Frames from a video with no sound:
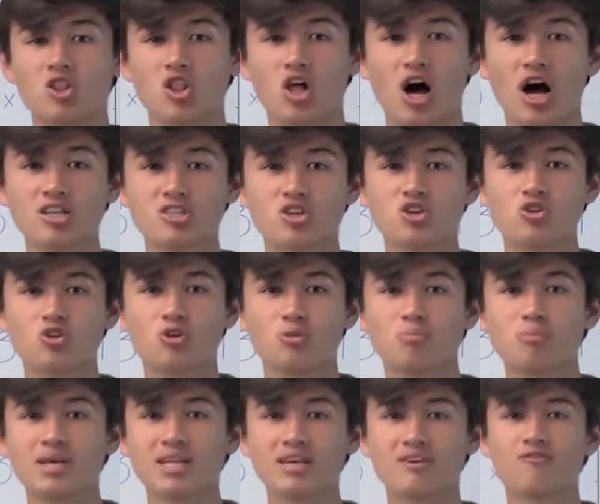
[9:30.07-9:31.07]
logical
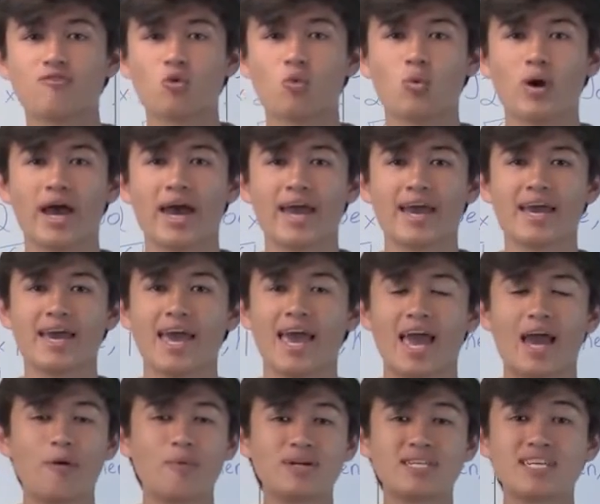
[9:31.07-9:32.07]
and meaningful way,
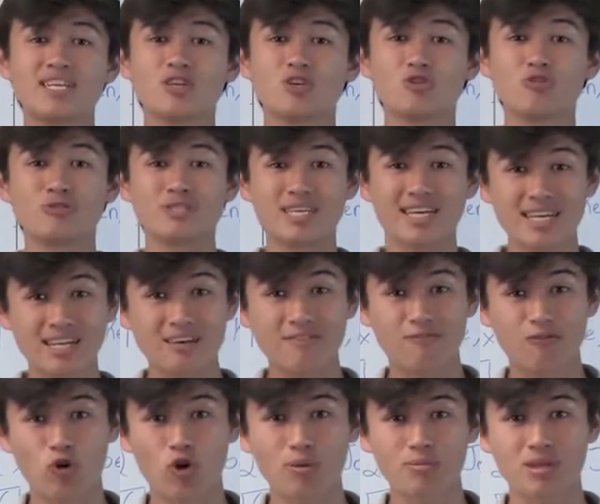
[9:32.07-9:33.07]
and we didn't use any
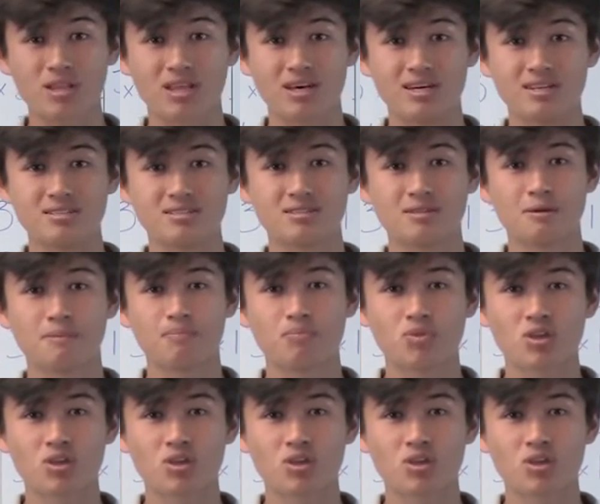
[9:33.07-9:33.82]
formulas.